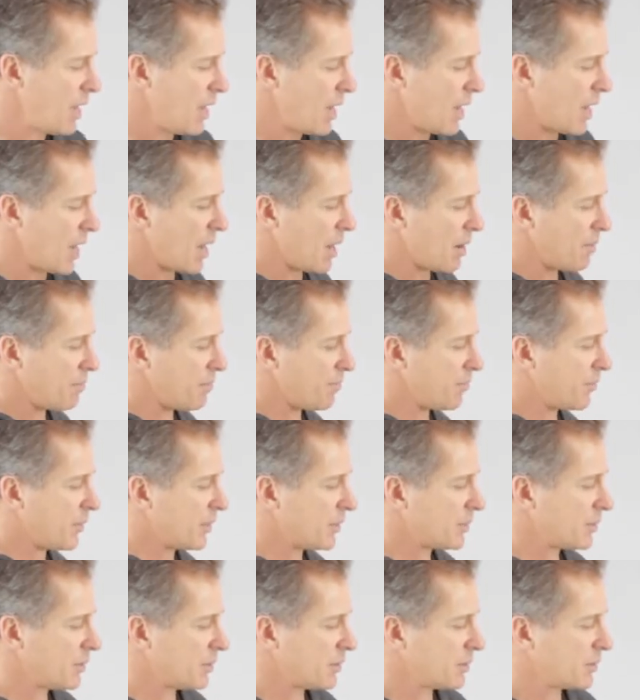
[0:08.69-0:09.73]
Um,
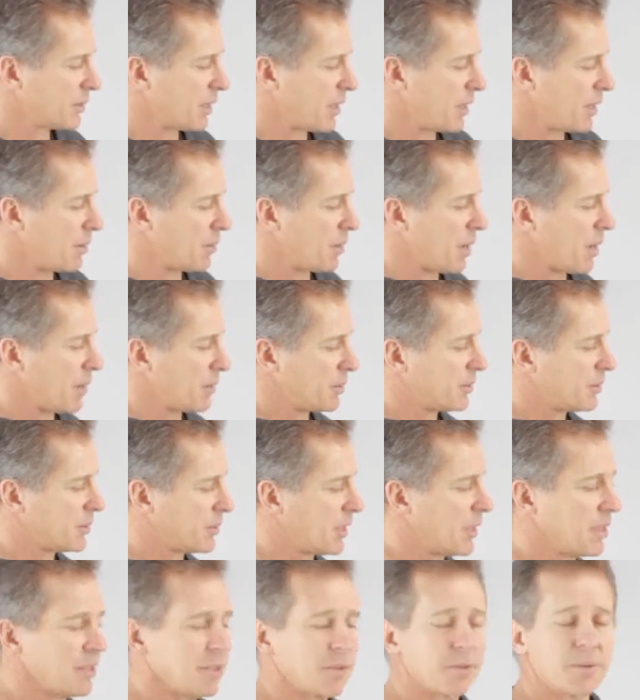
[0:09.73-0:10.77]
this is uh, our
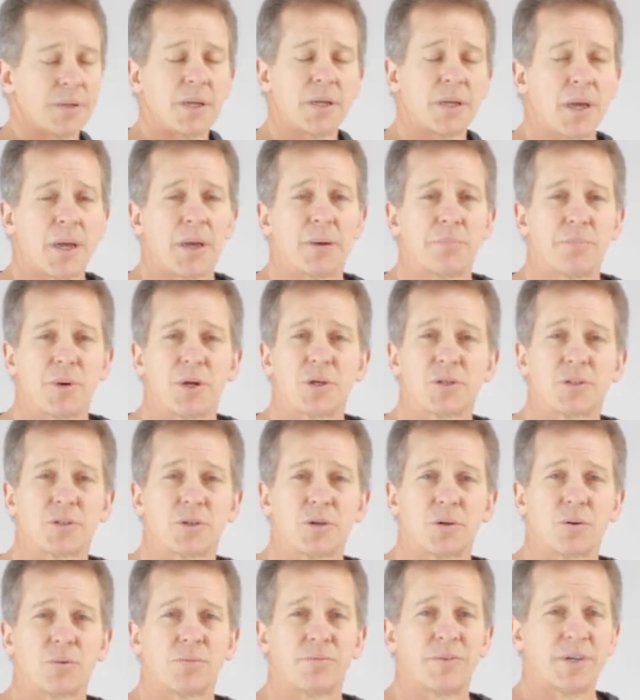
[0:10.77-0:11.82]
standard uh,
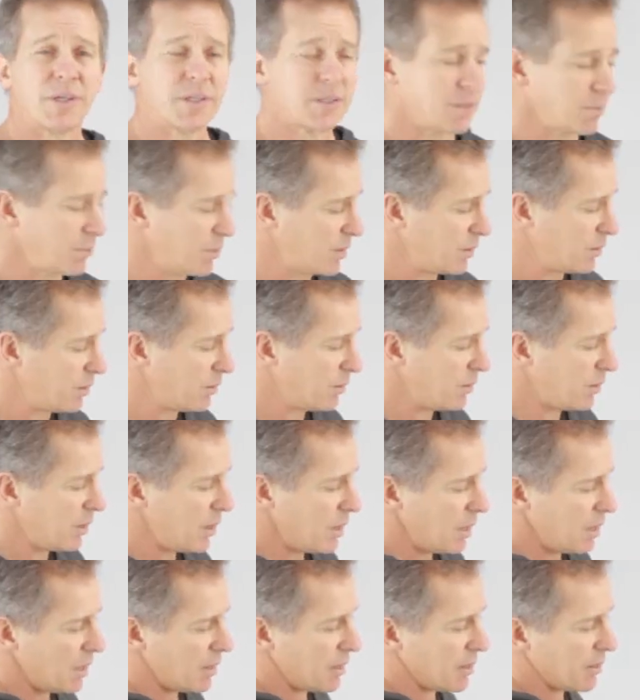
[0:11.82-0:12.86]
motorcycle vest that we do.
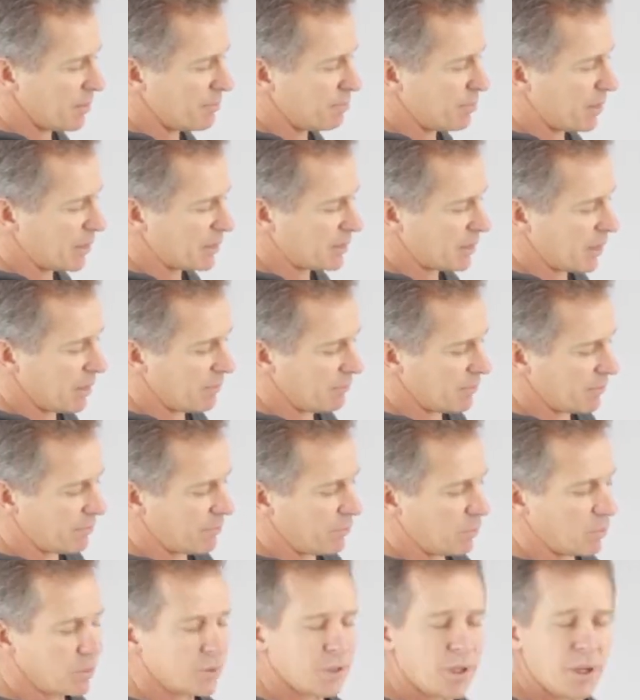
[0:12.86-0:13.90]
You basically have your
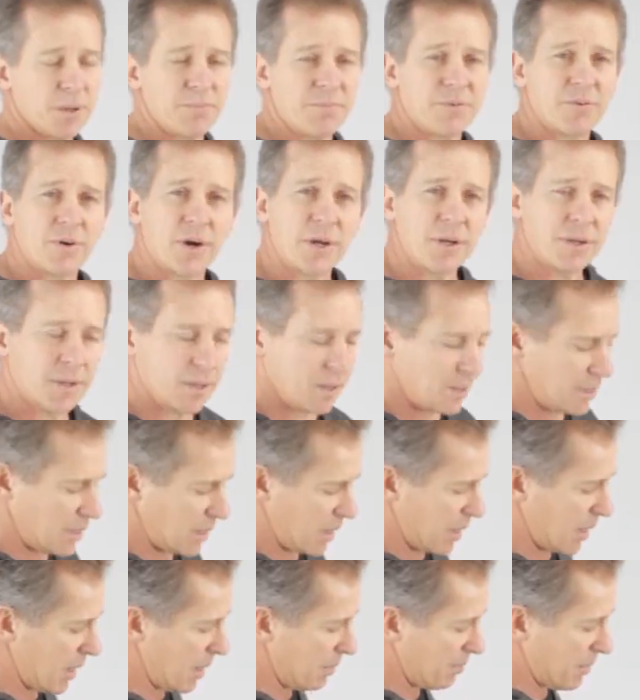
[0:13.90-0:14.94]
four dome front
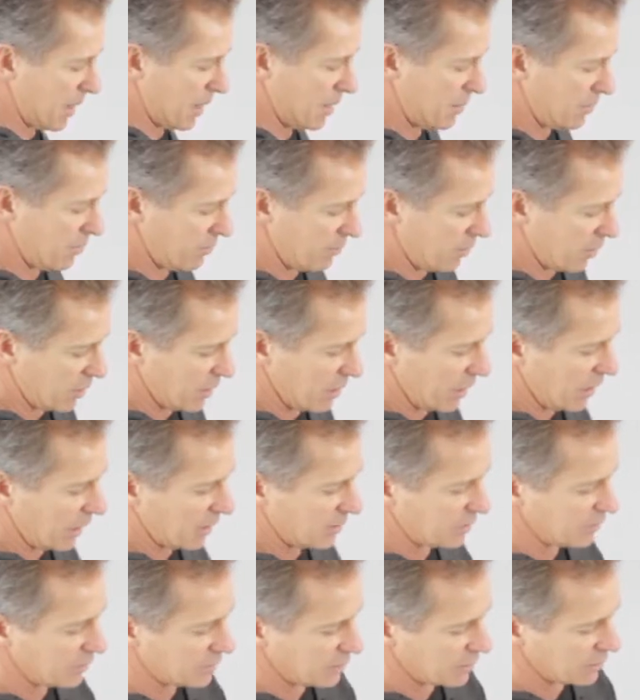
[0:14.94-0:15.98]
um, and you've got your
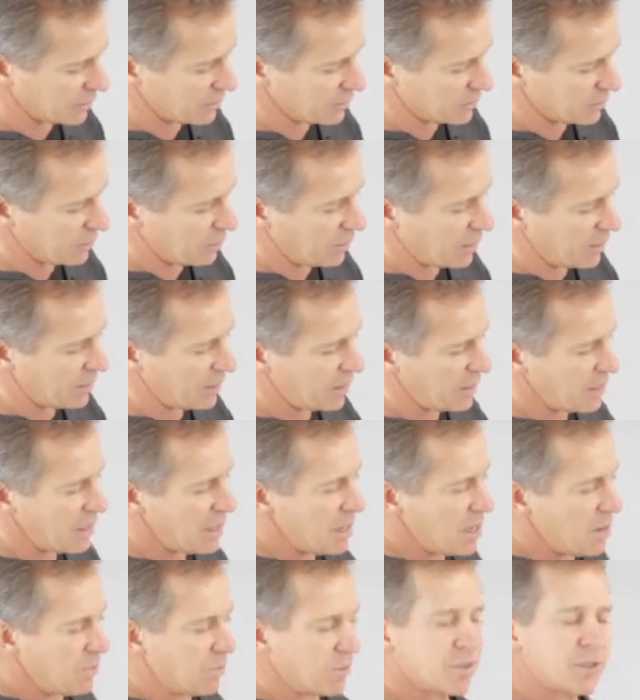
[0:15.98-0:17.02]
lacing to the side.
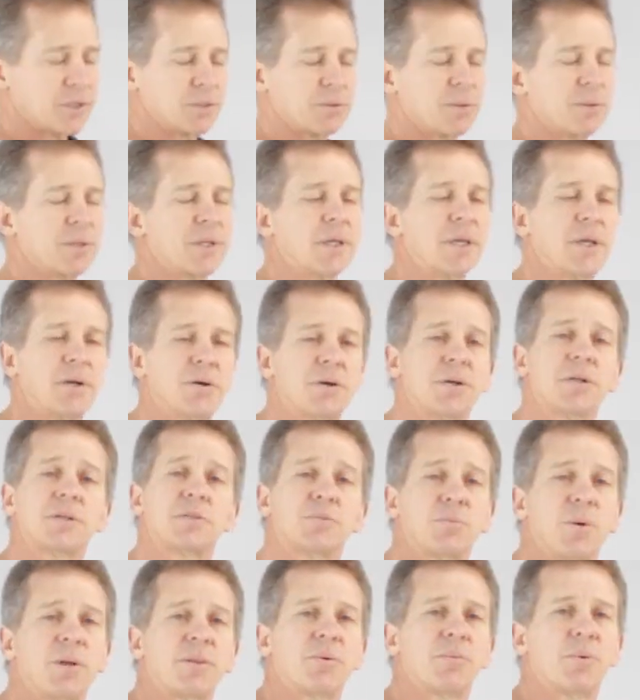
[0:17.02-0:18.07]
With this one here, it is
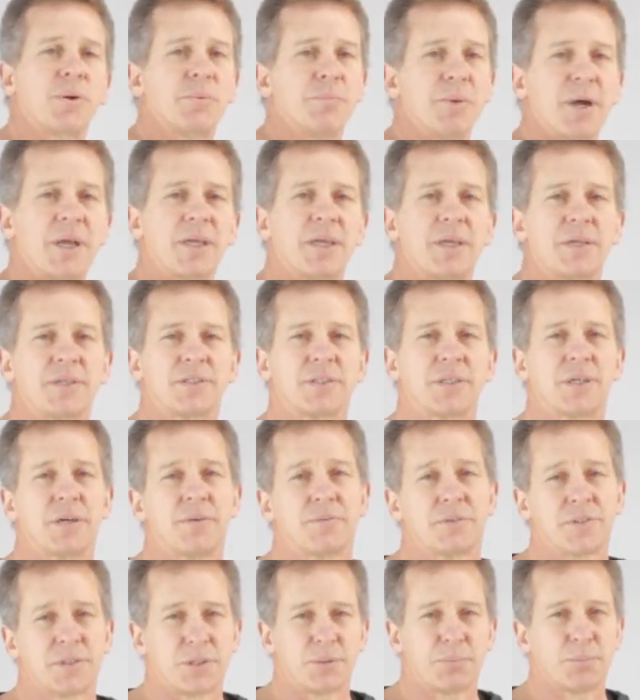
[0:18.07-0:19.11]
one that we make
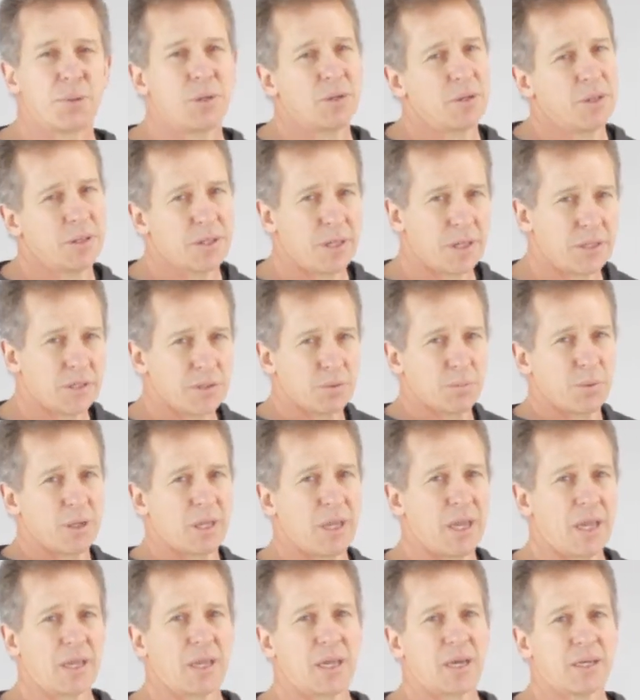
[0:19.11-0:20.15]
ourselves, so the beauty of that is we
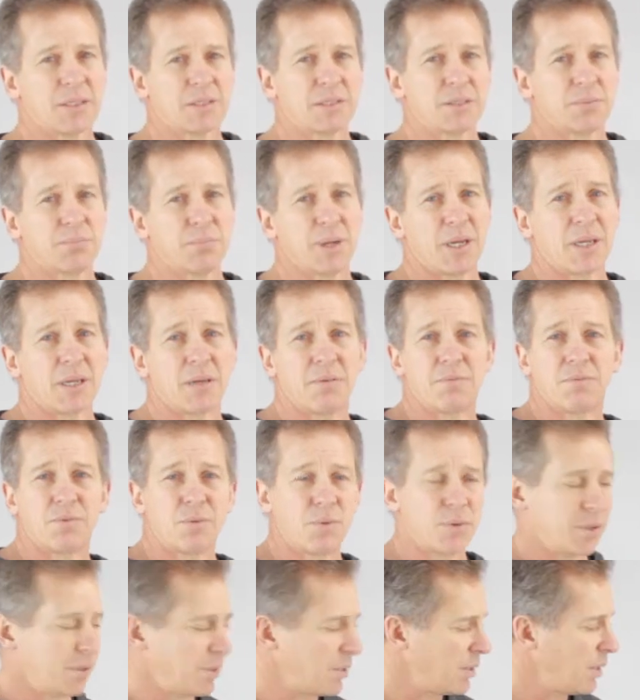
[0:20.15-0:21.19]
can custom make it
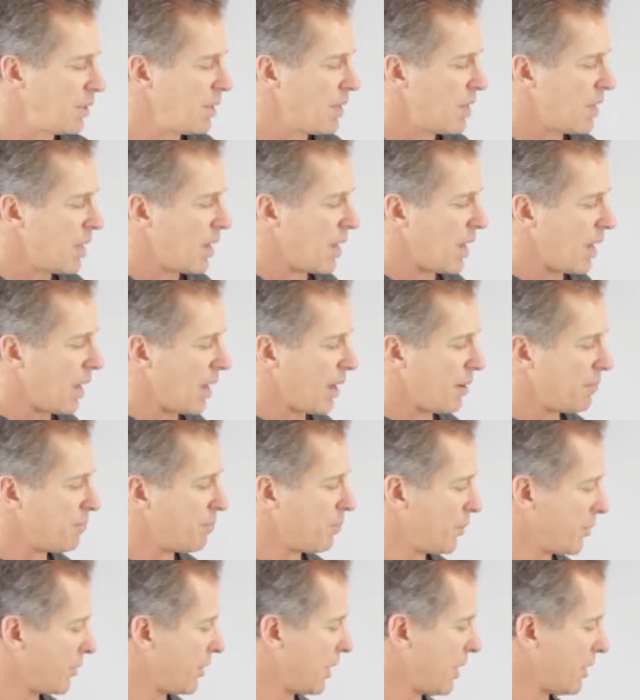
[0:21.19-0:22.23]
for you. Um,
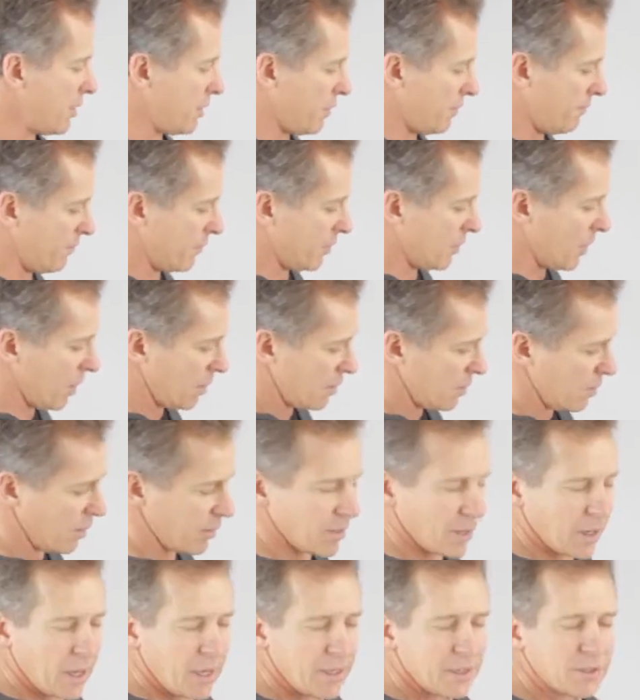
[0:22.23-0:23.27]
with that, if you don't like the
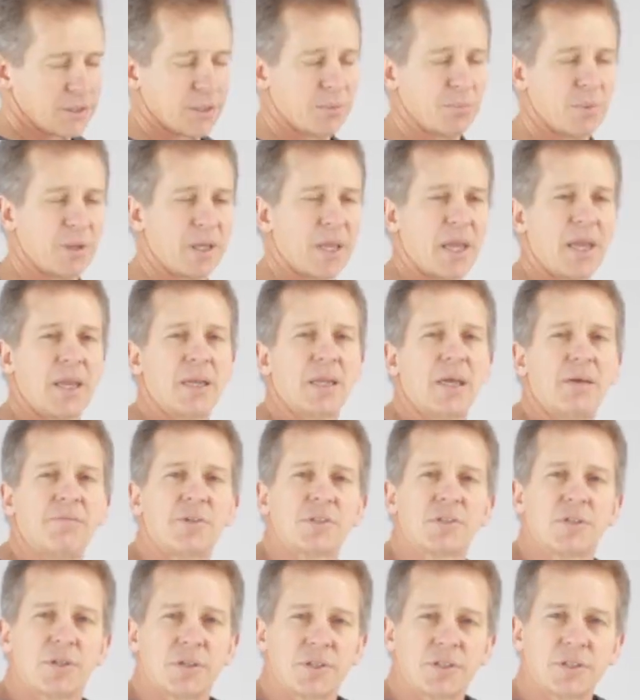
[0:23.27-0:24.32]
lacing, we can have it
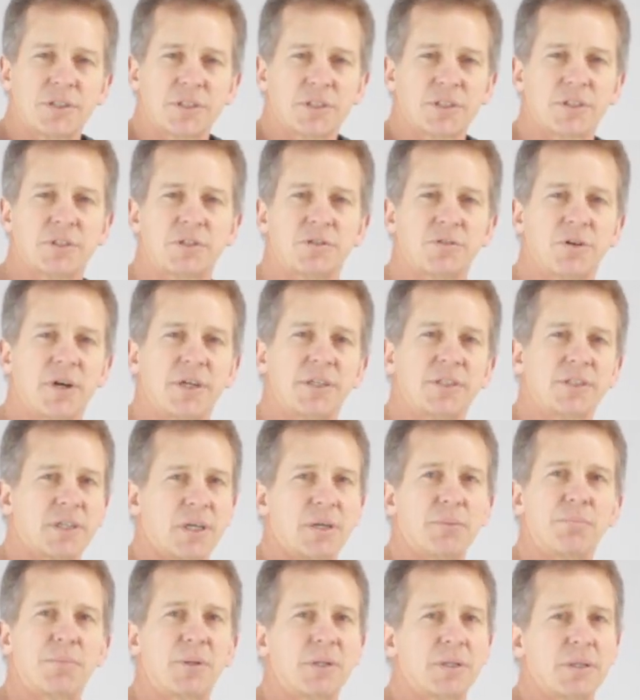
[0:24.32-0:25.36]
so it's just a straight
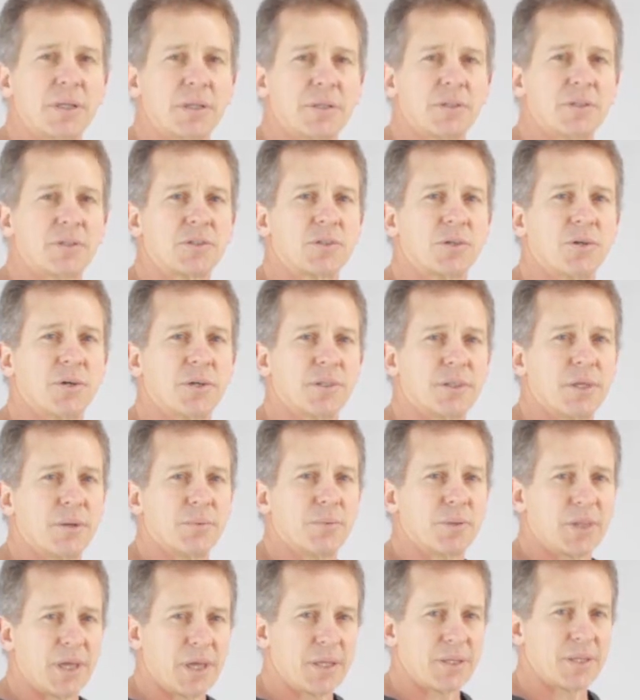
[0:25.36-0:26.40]
seam at the side there
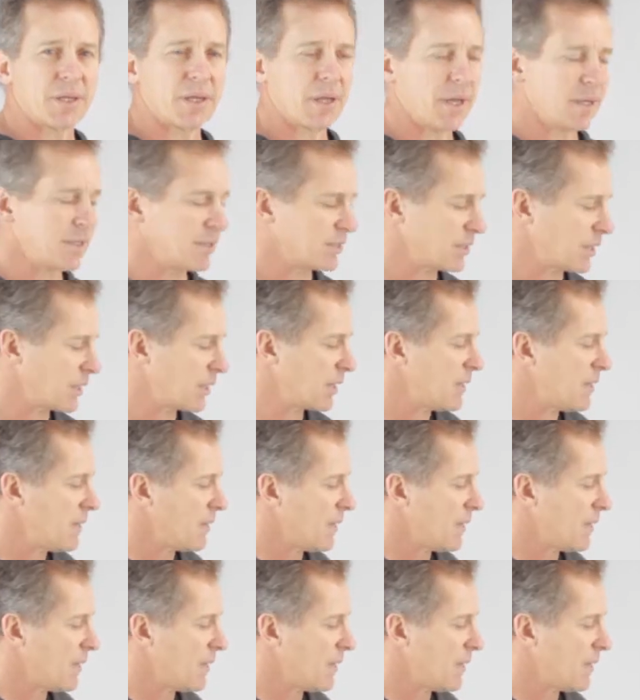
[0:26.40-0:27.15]
without the lacing.